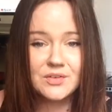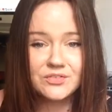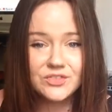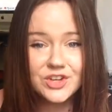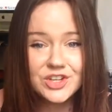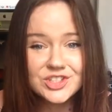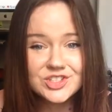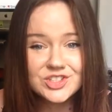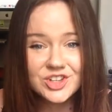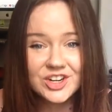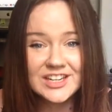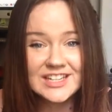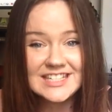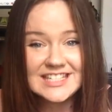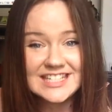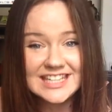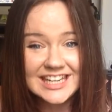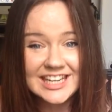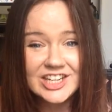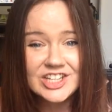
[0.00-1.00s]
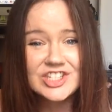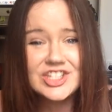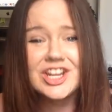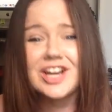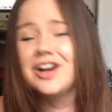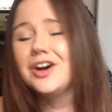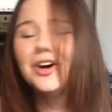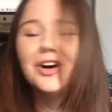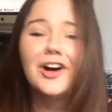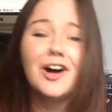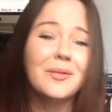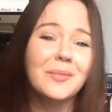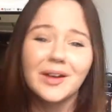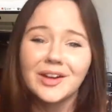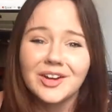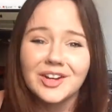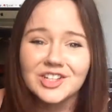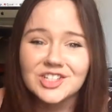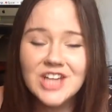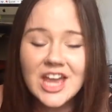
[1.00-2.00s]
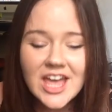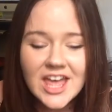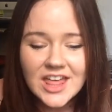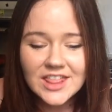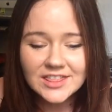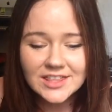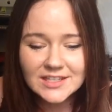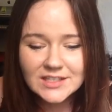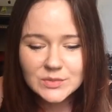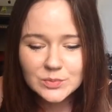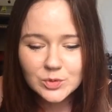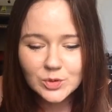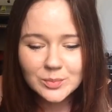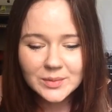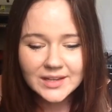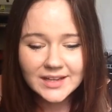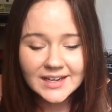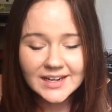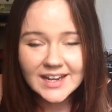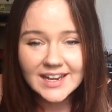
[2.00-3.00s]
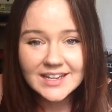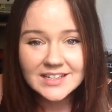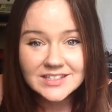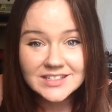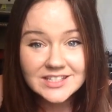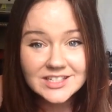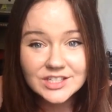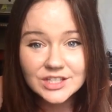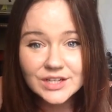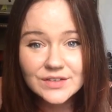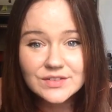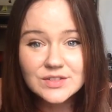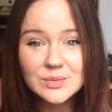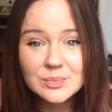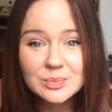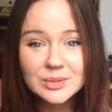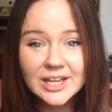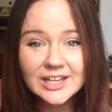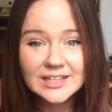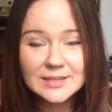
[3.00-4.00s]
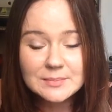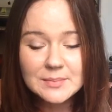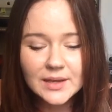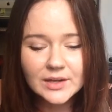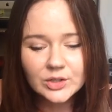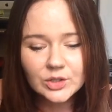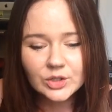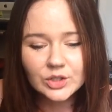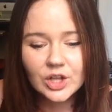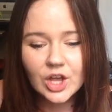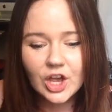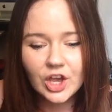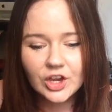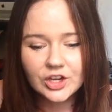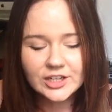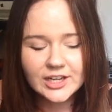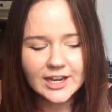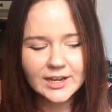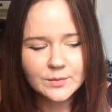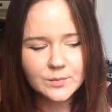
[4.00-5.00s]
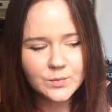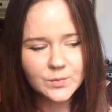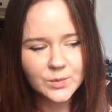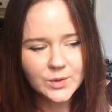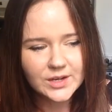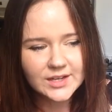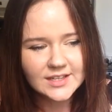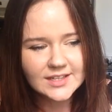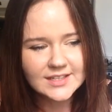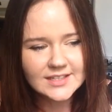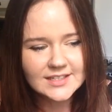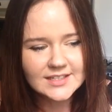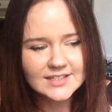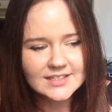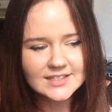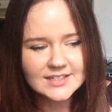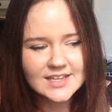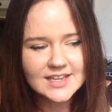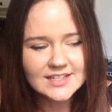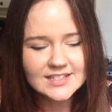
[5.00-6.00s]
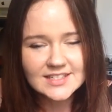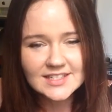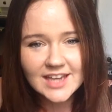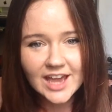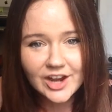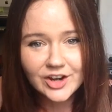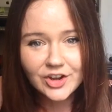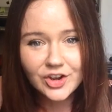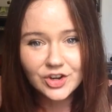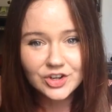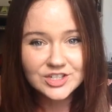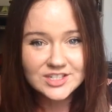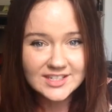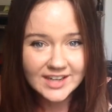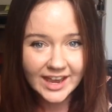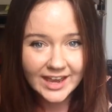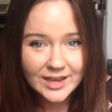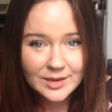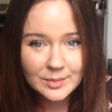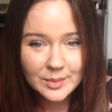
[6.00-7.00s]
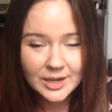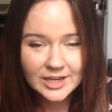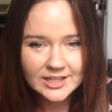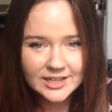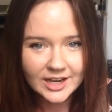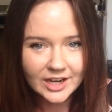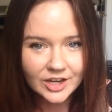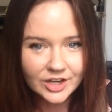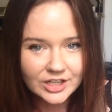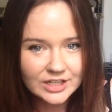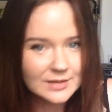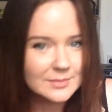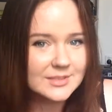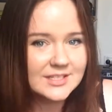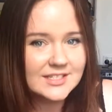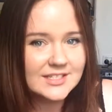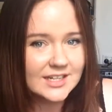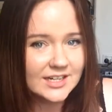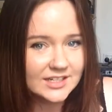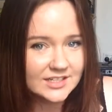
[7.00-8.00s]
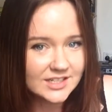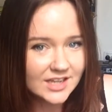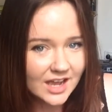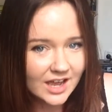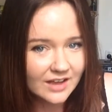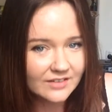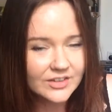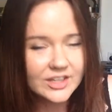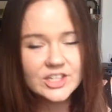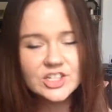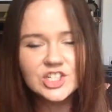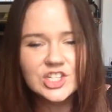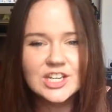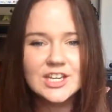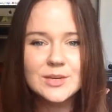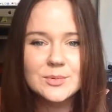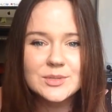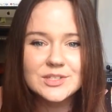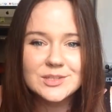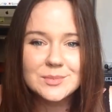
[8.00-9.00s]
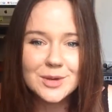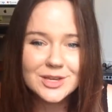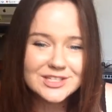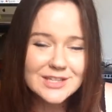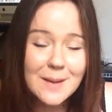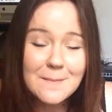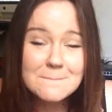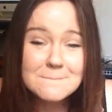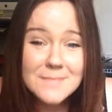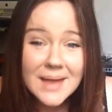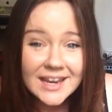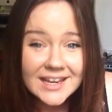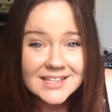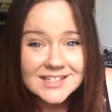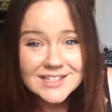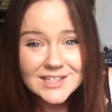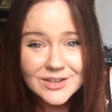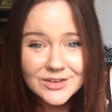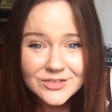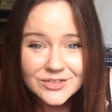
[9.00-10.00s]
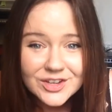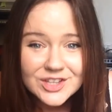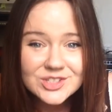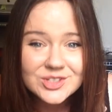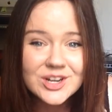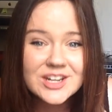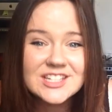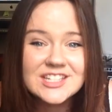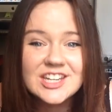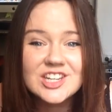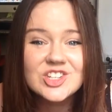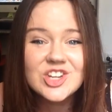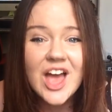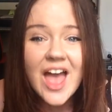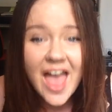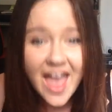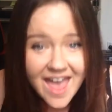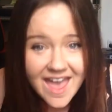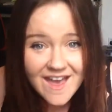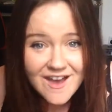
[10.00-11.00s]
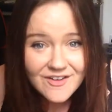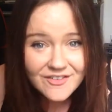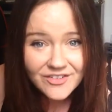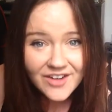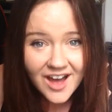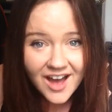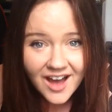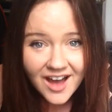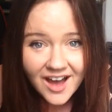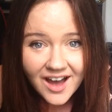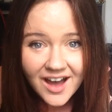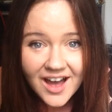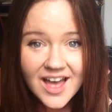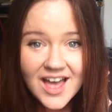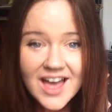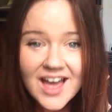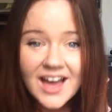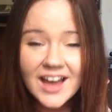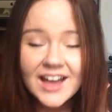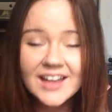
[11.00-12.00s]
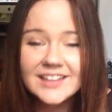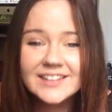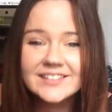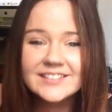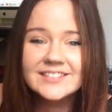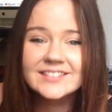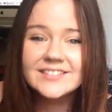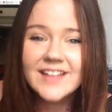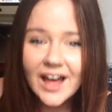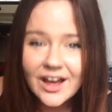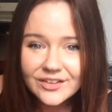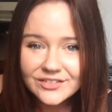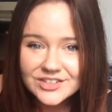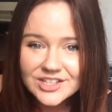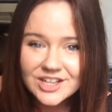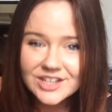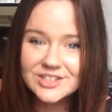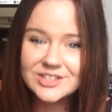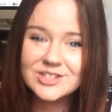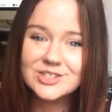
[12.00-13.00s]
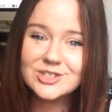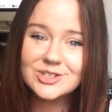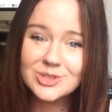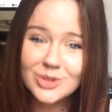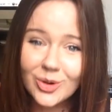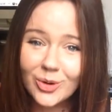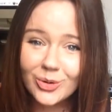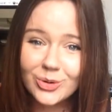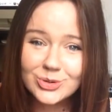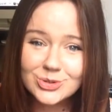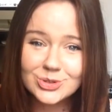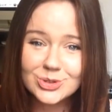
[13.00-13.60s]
first grade teacher, oh my gosh. This woman deserves a bloody medal. Her name was Deanna O'Day, but now her name is Deanna Tarbutt. She was the most amazing first grade teacher ever. I loved her so